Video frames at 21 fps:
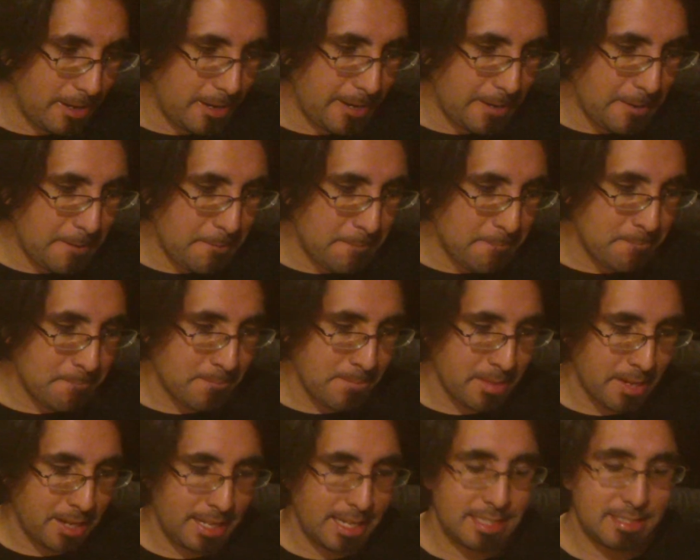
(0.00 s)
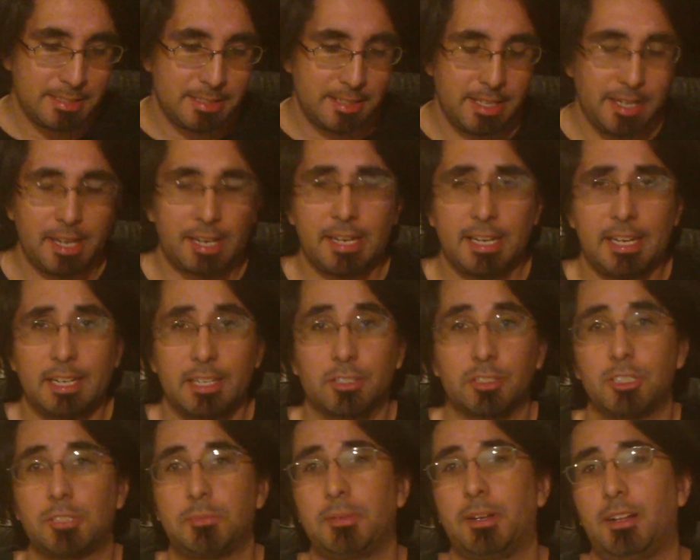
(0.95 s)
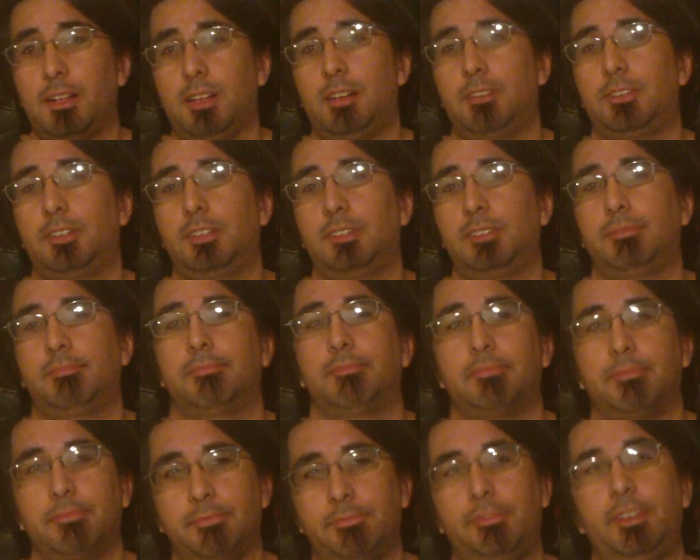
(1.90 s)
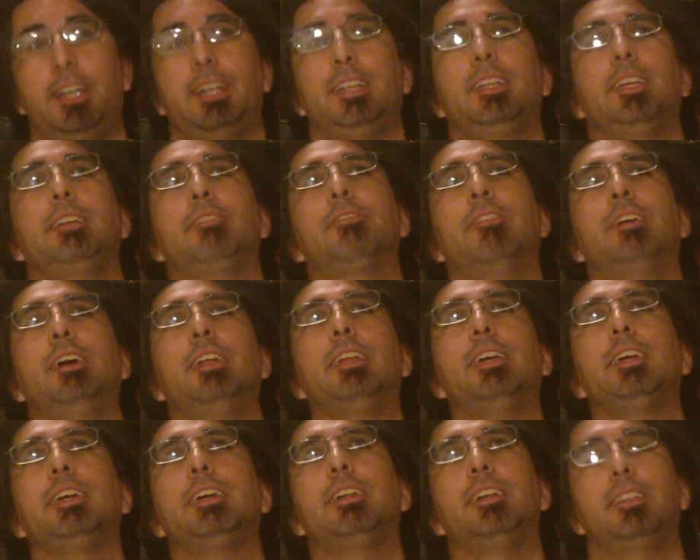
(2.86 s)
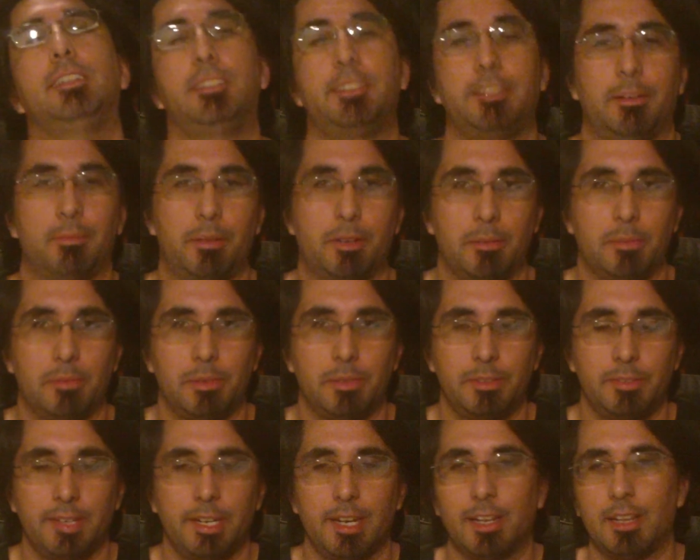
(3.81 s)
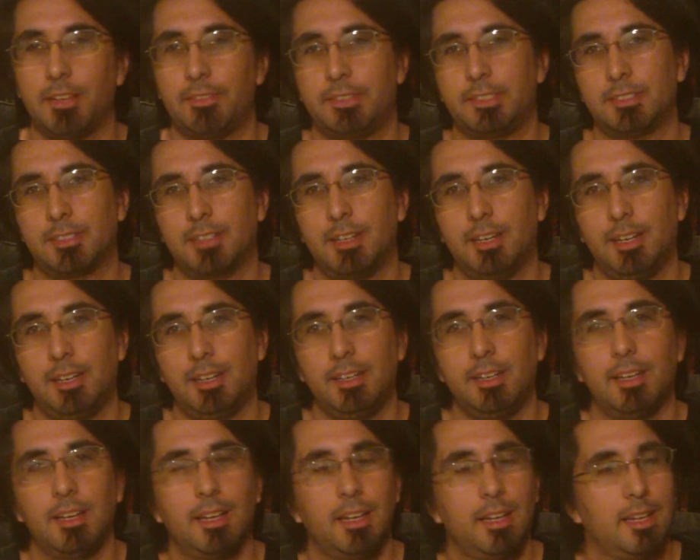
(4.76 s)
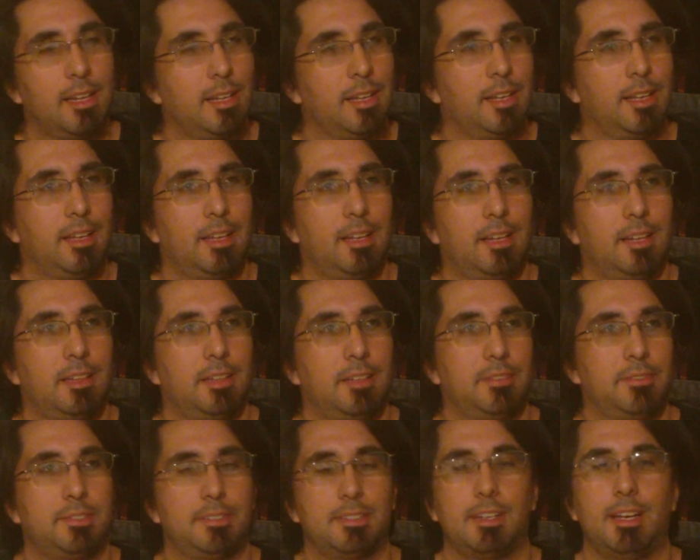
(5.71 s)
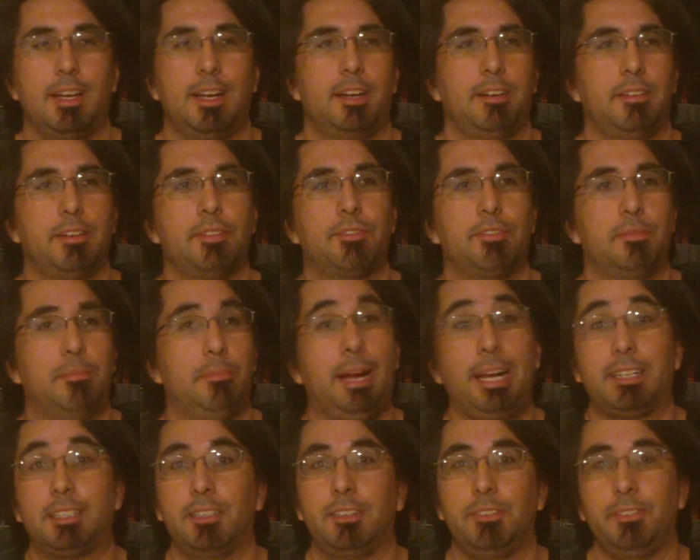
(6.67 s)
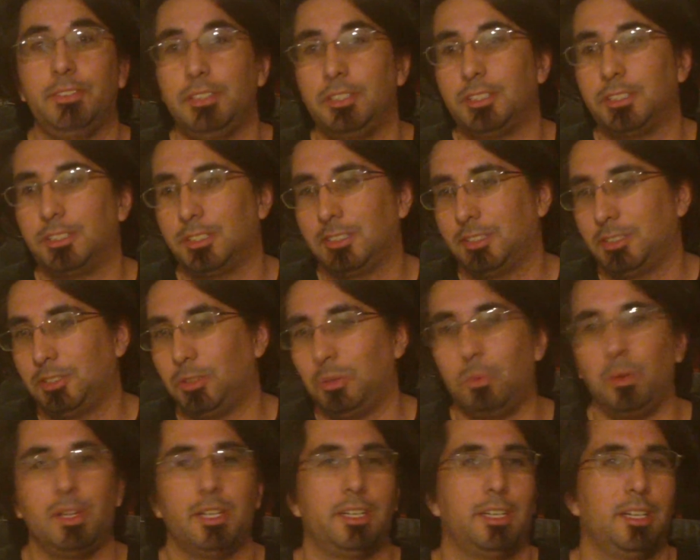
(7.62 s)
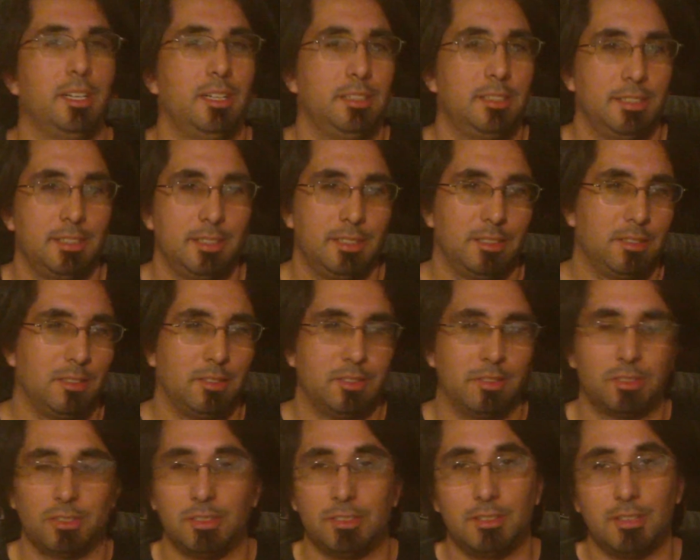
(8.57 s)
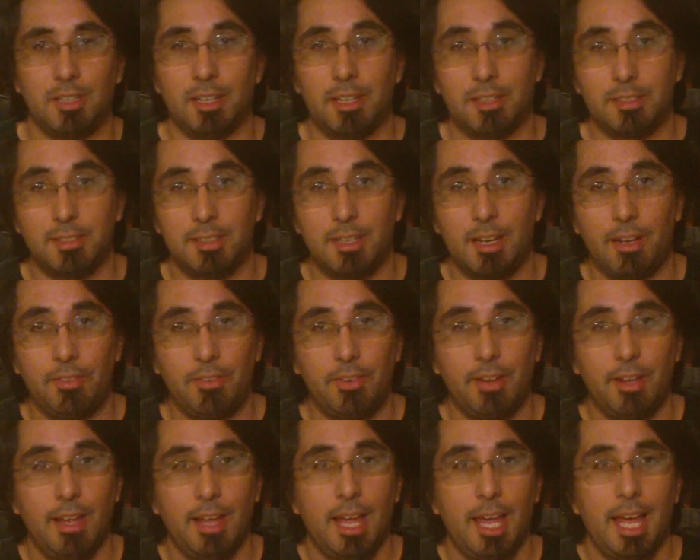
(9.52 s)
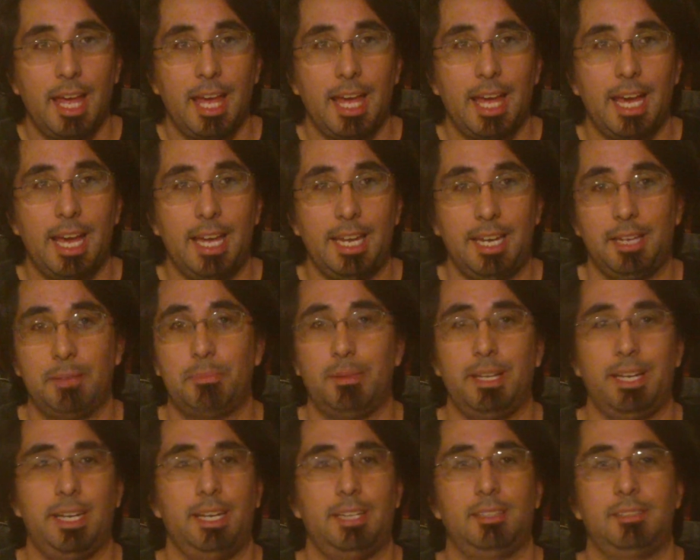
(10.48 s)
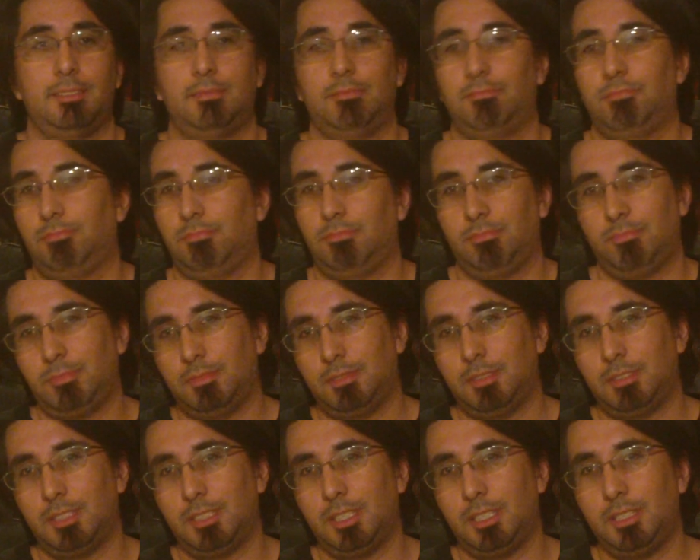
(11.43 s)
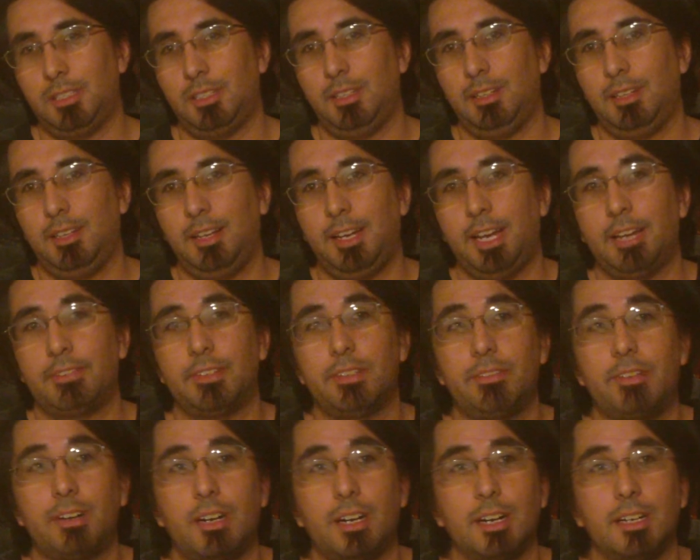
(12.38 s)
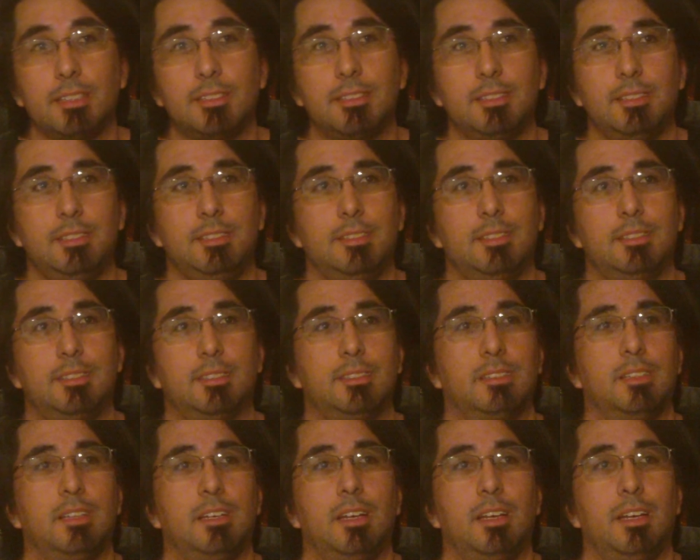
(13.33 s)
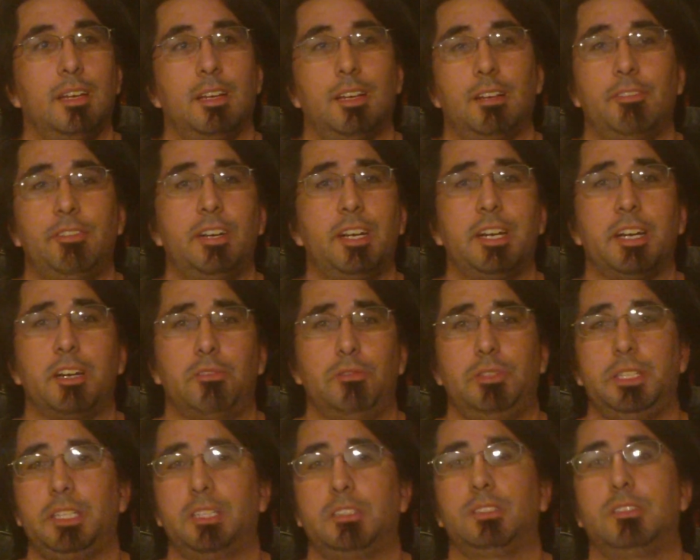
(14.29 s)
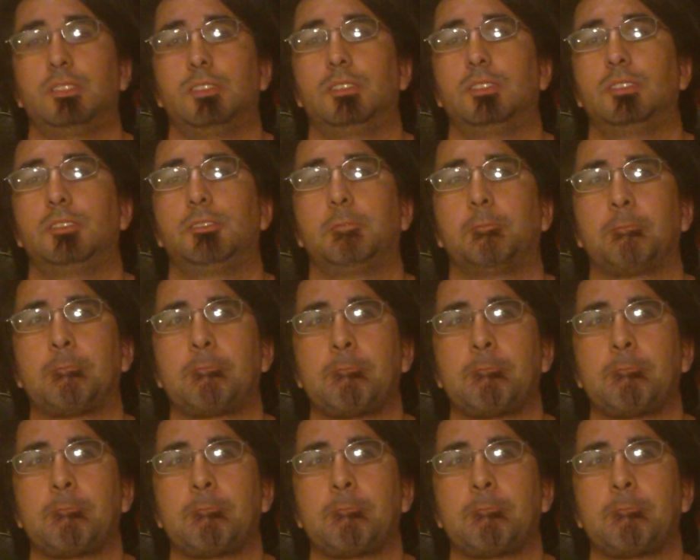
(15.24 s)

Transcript: Last thing, Crispin Glover, finally in a Tim Burton movie. I love this guy. I love this guy and everything from Back to the Future to Willard to all sorts of other stuff. And he played the Knave of Hearts, and he's very regal.